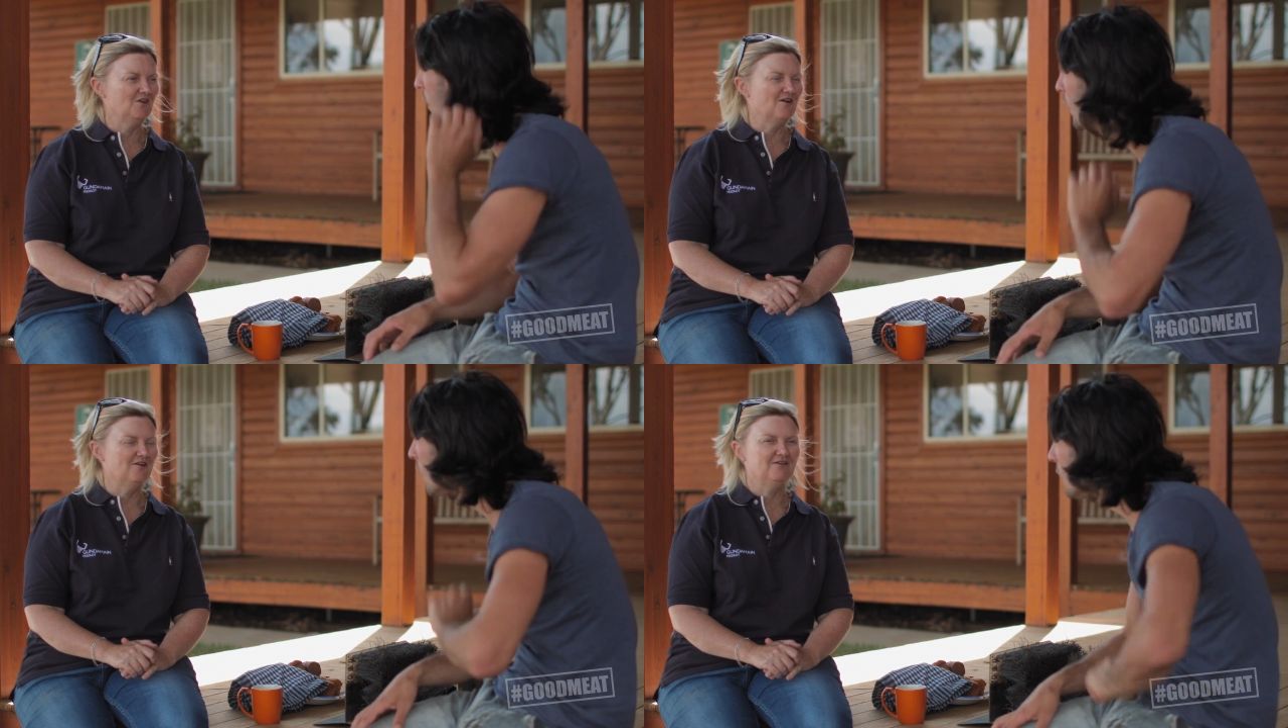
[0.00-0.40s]

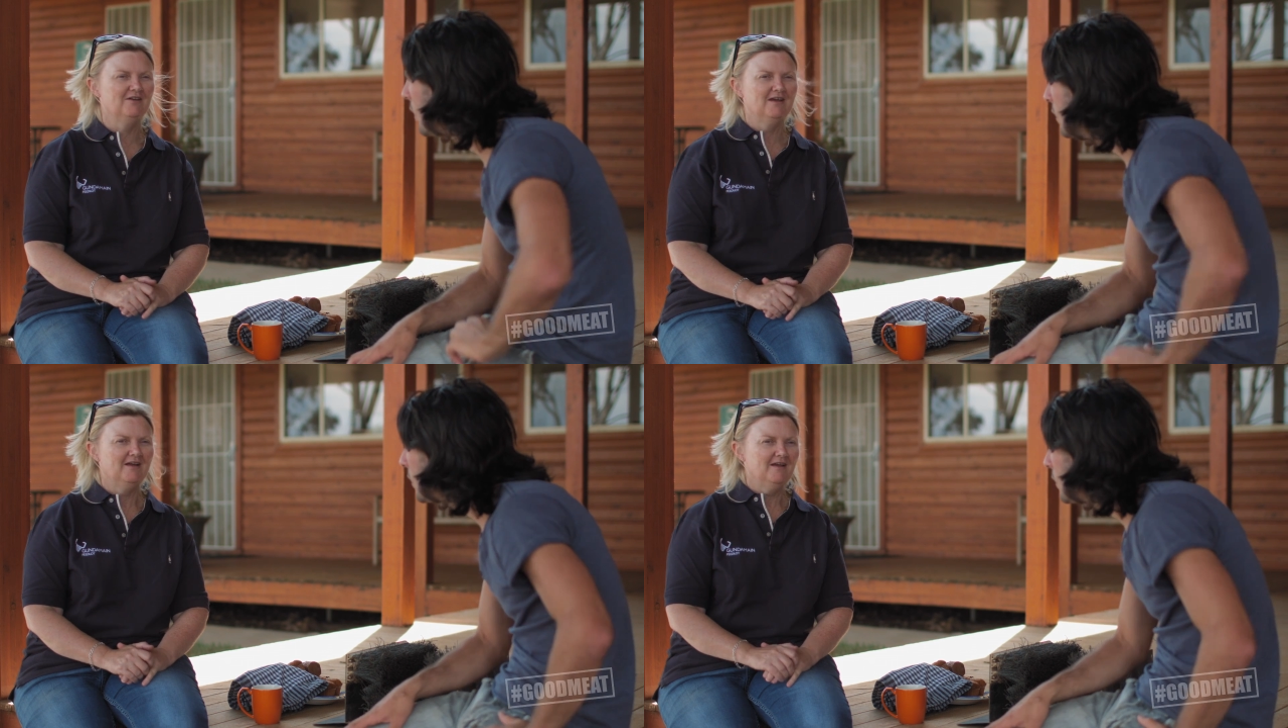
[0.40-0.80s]
No.
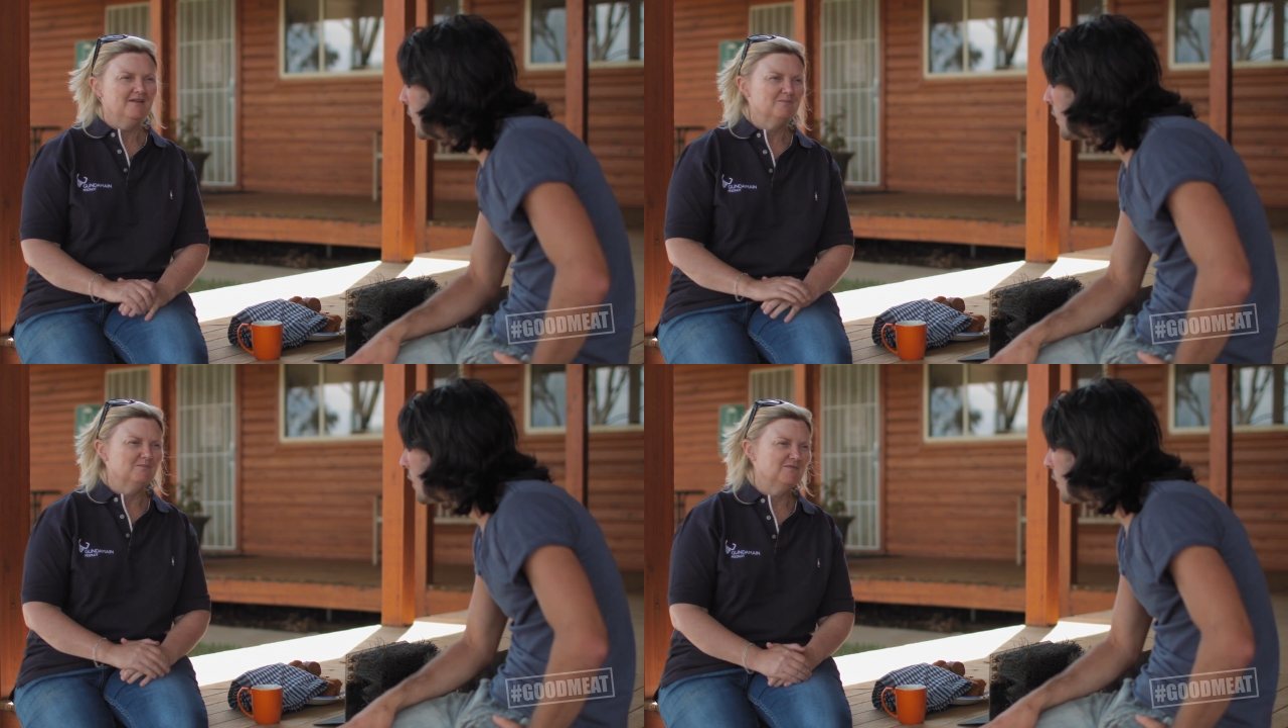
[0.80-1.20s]

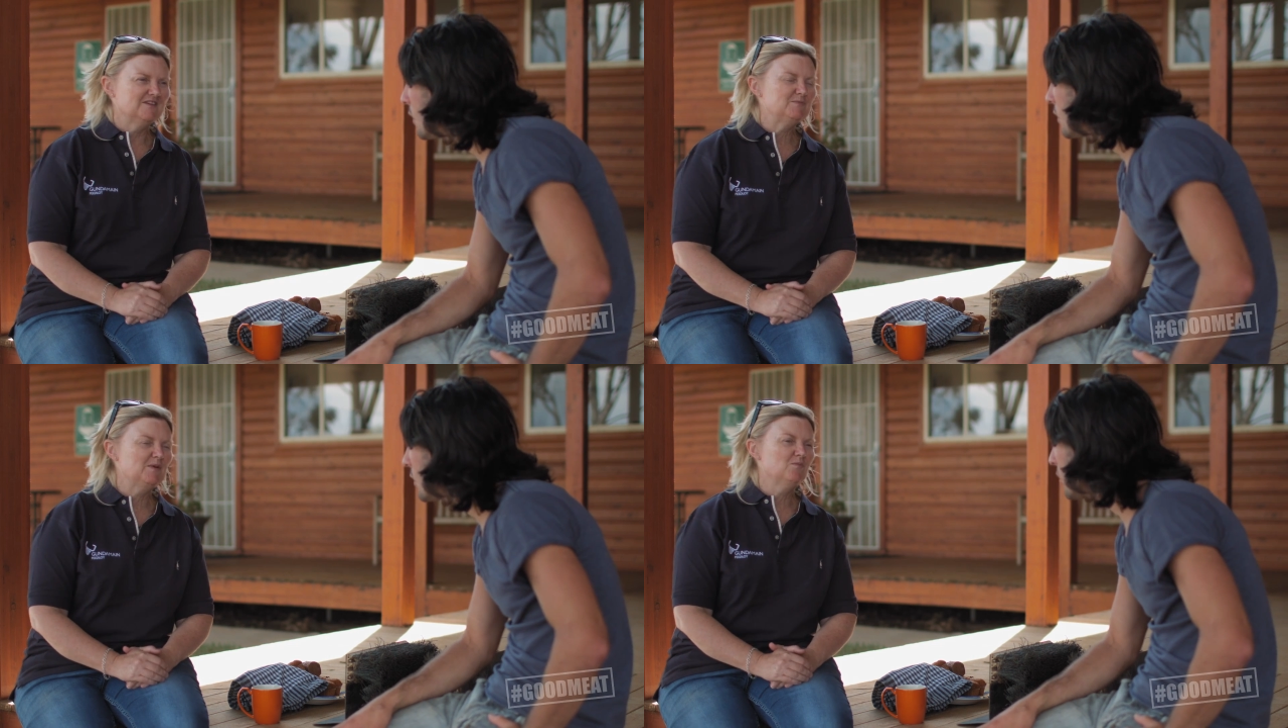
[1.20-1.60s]
They
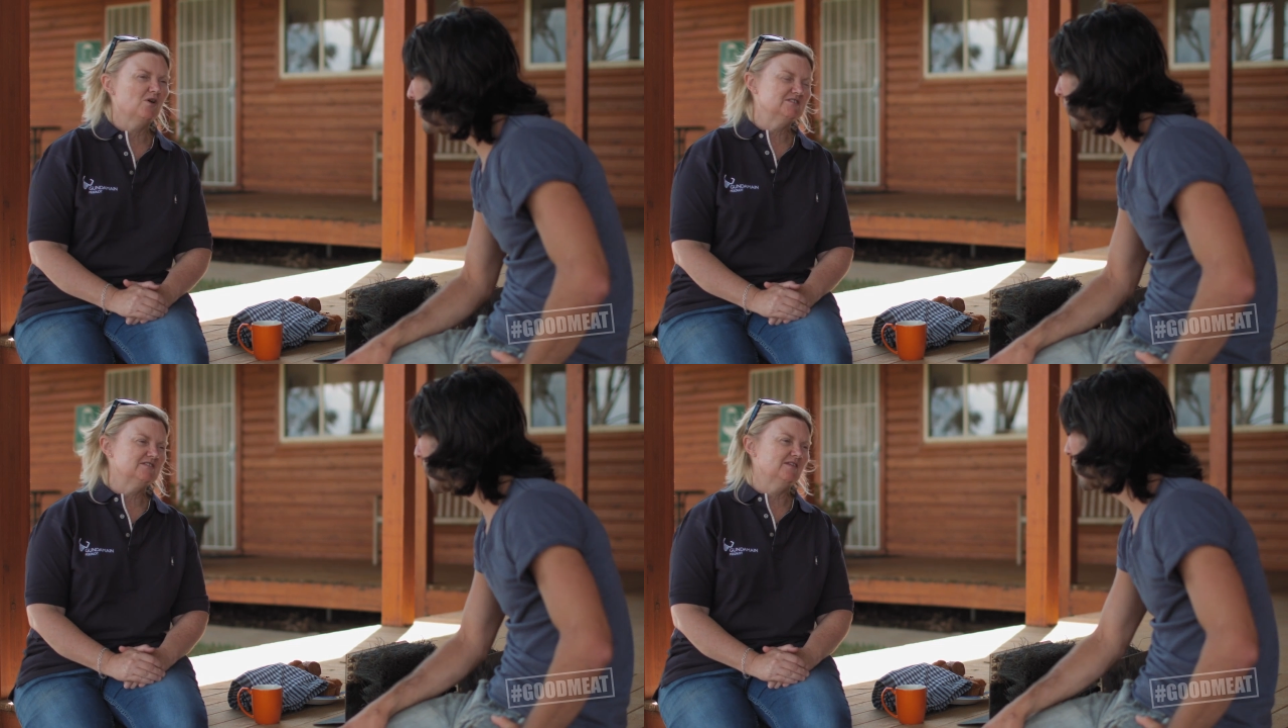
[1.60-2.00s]
spend
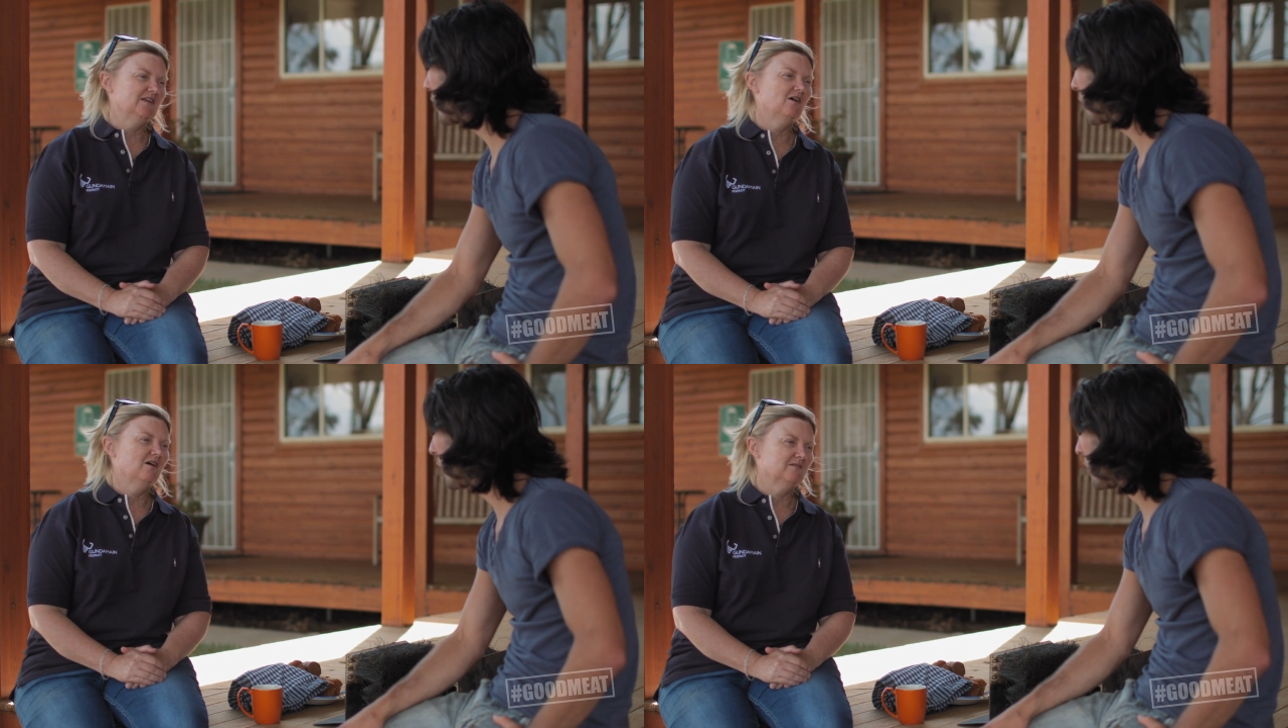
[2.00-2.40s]
most of their
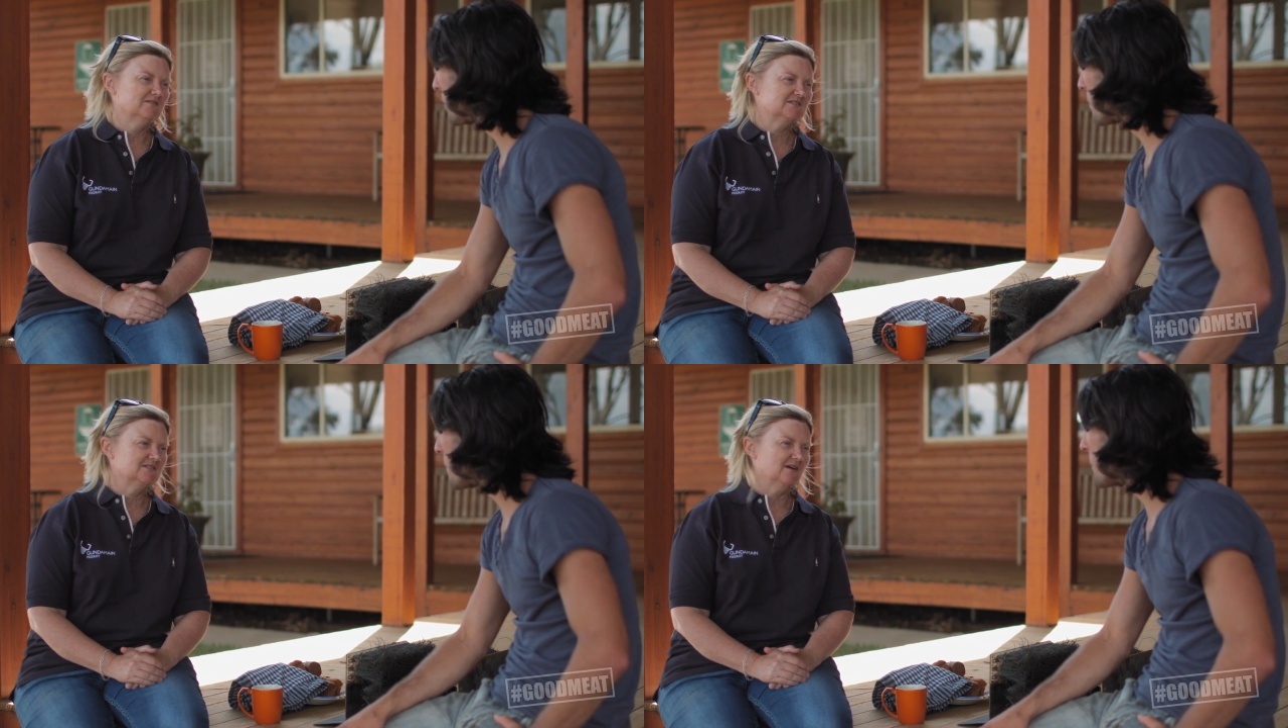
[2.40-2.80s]
lives